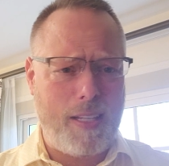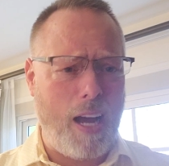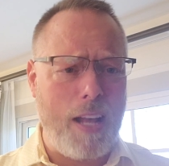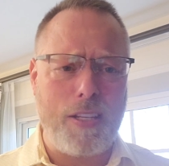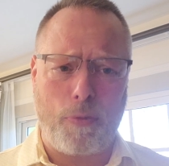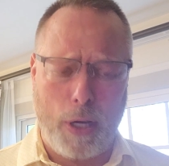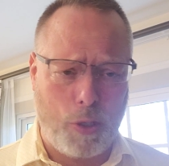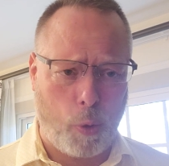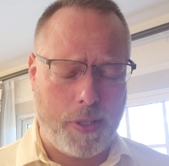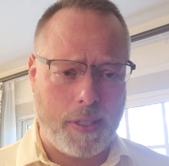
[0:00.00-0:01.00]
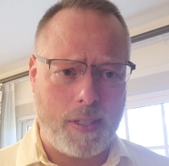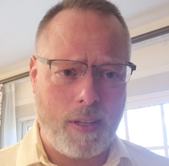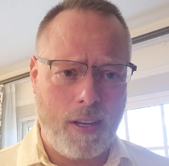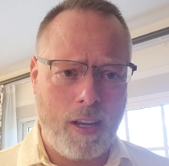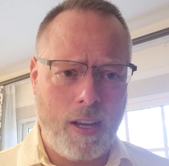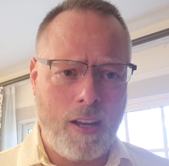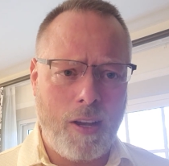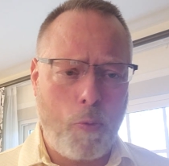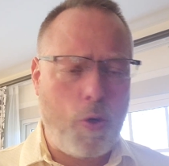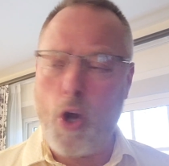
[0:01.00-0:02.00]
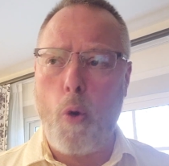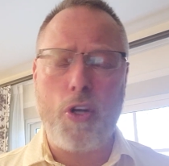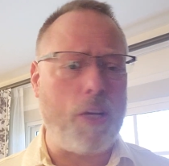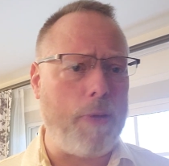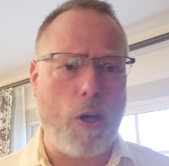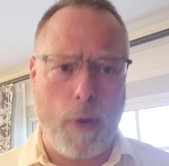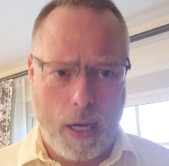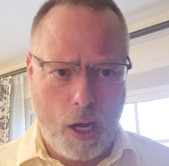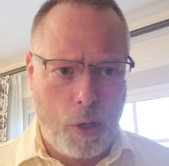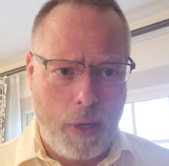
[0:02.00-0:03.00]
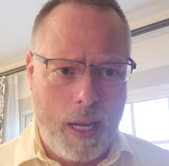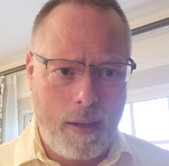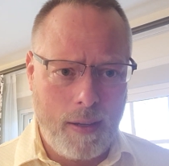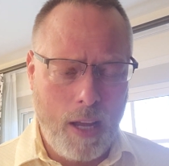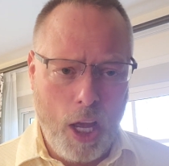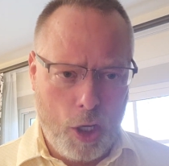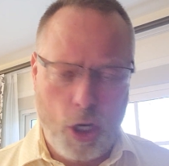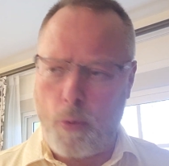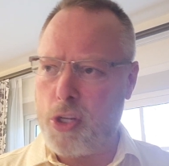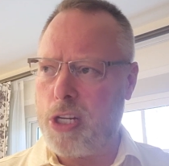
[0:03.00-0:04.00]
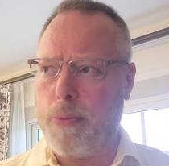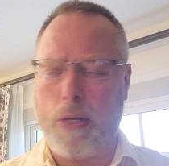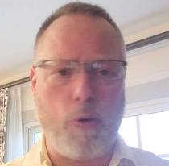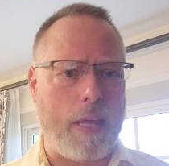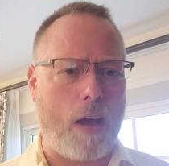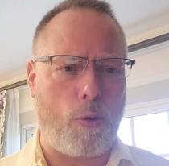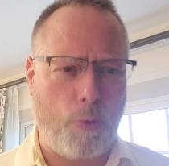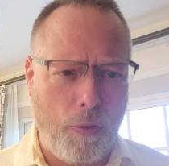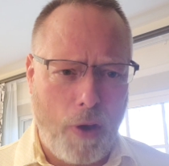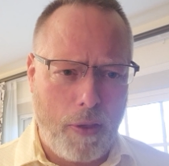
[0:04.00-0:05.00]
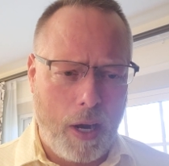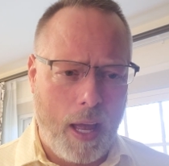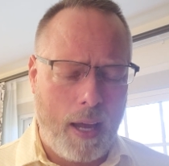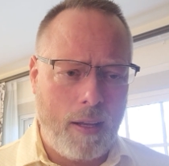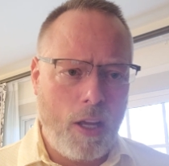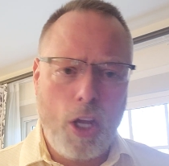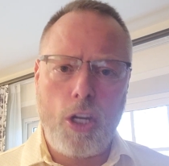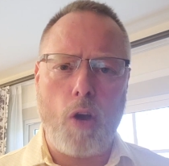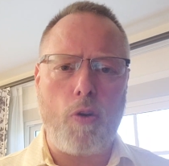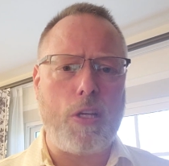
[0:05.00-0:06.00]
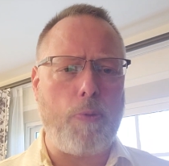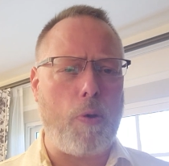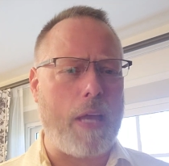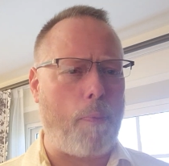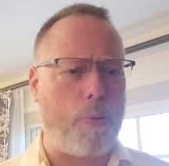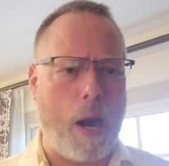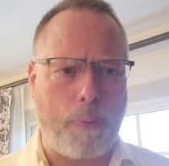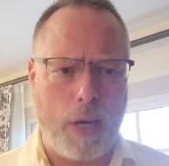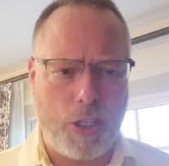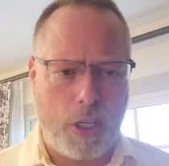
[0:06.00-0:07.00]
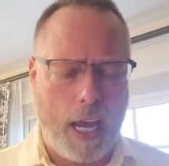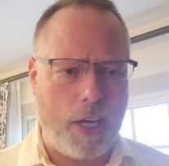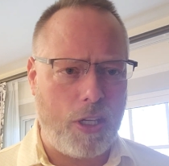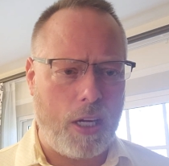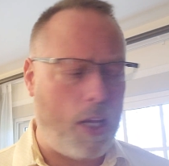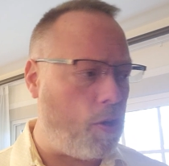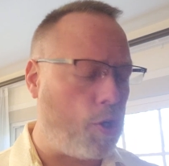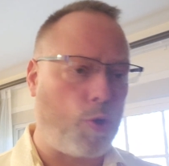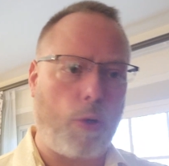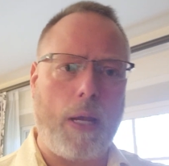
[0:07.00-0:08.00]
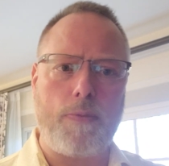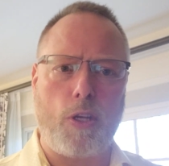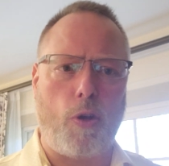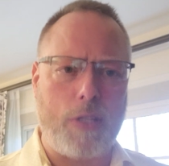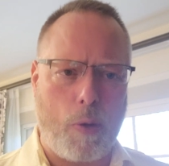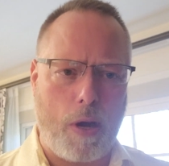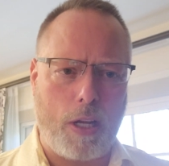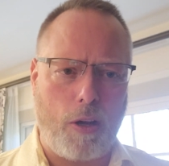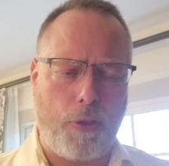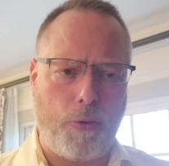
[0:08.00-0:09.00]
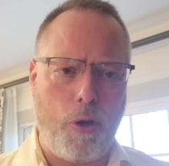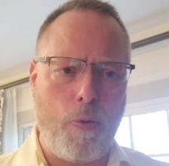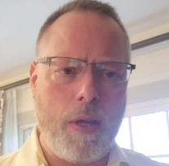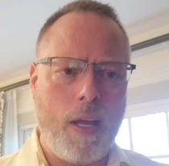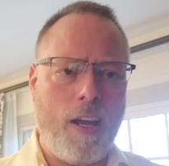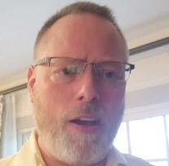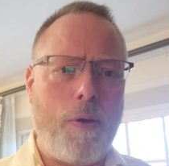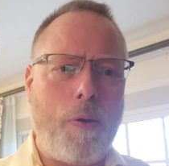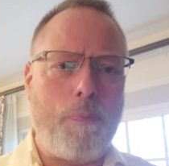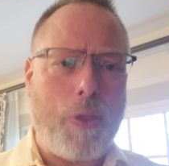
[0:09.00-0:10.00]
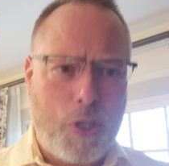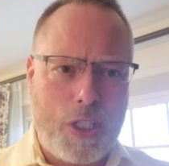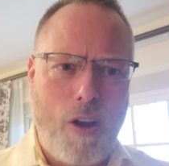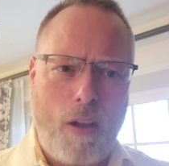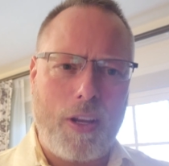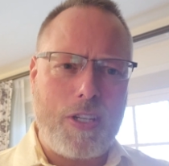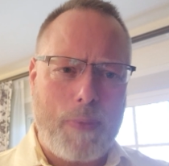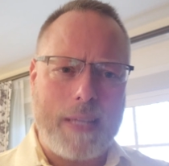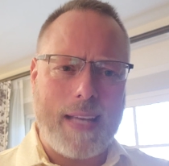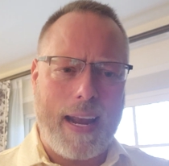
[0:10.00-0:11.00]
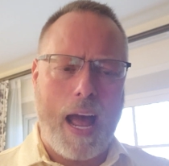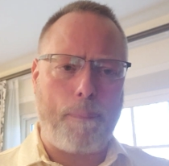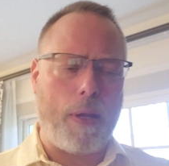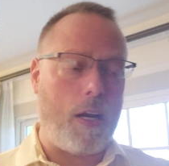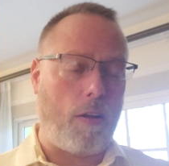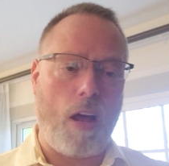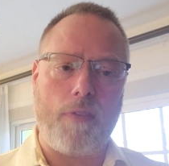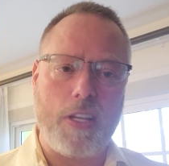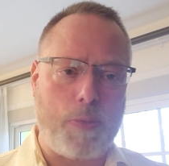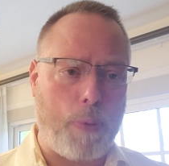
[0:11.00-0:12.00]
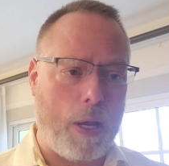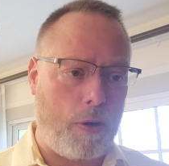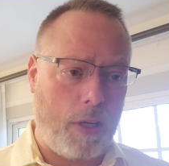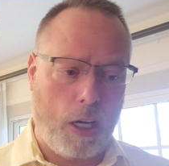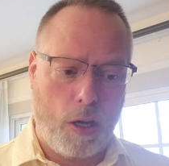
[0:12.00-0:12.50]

Tons of resources. No one should be going hungry. No one should be without a roof on their head. No one should be without proper education in their dreams and goals they want to go through. But there's knowledge that makes that happen. And a lot of it's been,